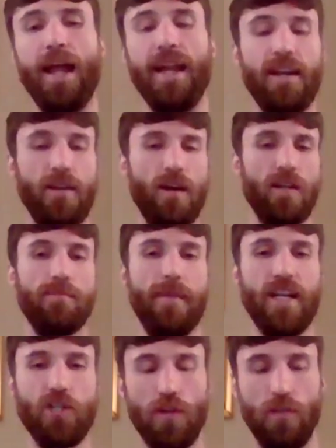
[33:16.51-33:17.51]
And then not to
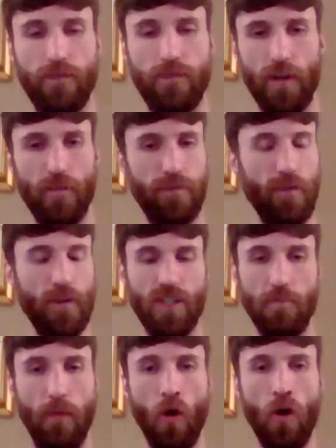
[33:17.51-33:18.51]
mention for the for
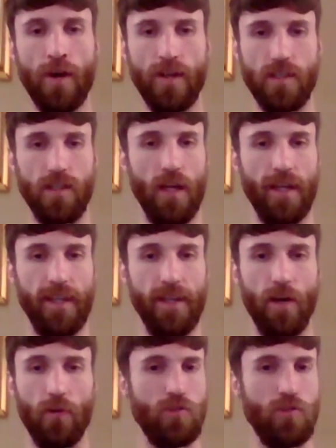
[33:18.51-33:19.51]
the supporters, like,
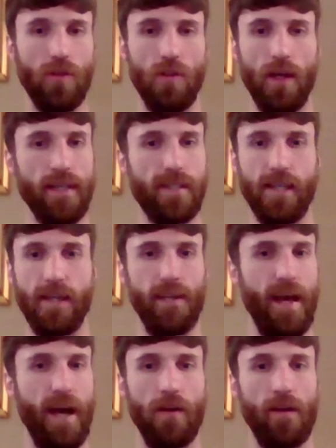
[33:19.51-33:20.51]
you know, there's nothing like
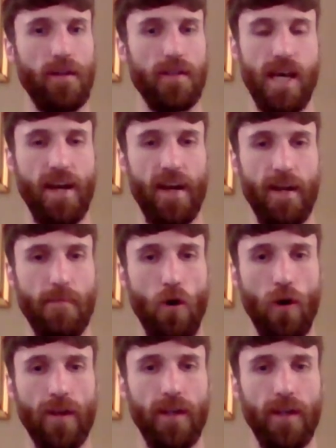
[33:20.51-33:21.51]
sitting down on a Saturday
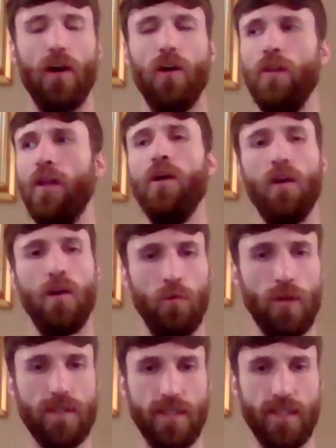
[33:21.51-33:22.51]
morning and going,
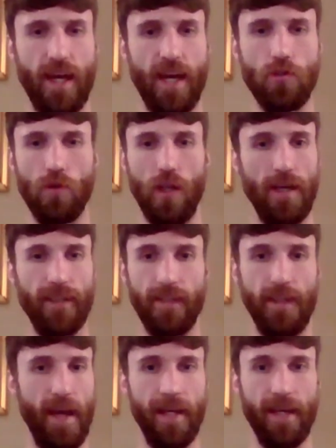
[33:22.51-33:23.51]
what's our schedule like
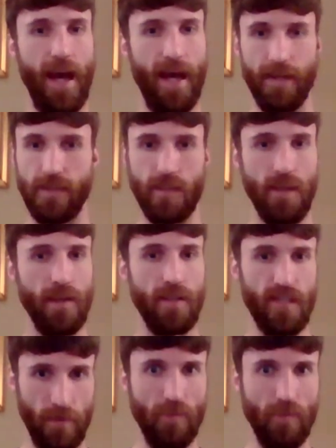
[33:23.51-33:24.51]
today? And it's
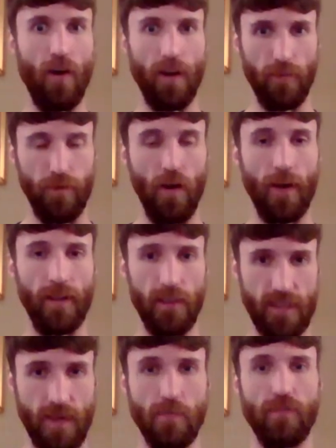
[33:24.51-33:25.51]
semi-final,
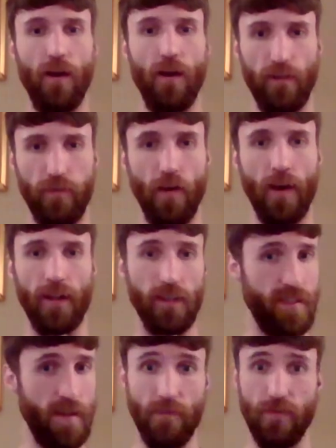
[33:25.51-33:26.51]
final, semi-final,
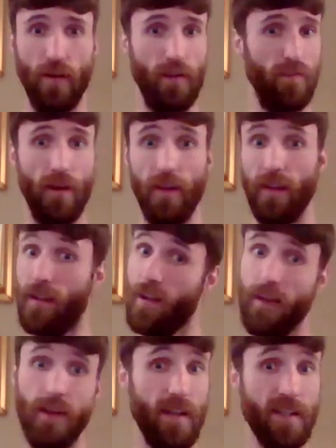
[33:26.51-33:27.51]
final, semi-final, final.
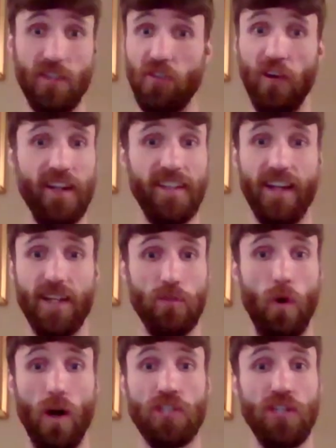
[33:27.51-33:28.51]
That's a great
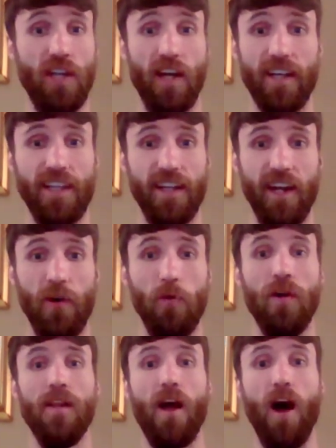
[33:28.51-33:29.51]
day's watching, like, you
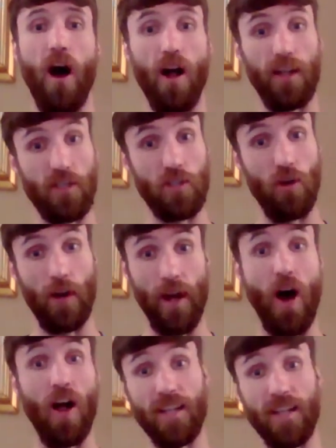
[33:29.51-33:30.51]
know, yeah. all the
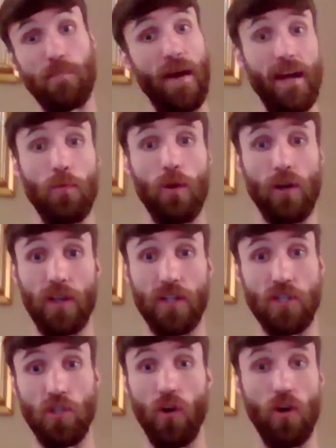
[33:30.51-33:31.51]
sort of all the spade work
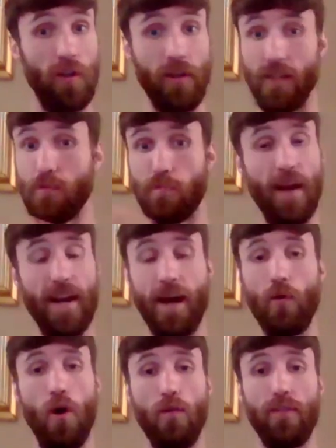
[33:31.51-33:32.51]
is done, spread
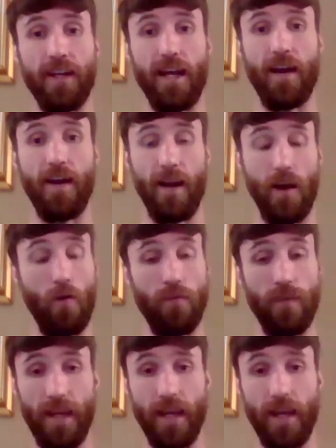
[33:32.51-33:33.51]
out over the air,
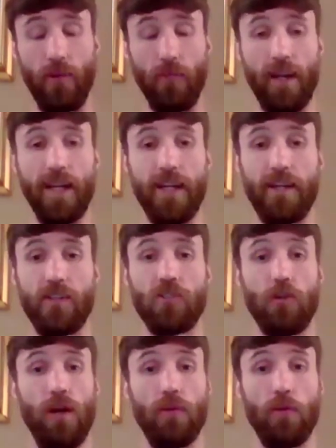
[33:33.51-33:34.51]
over the arena
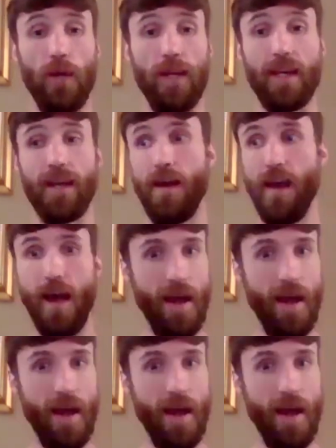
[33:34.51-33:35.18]
throughout the week.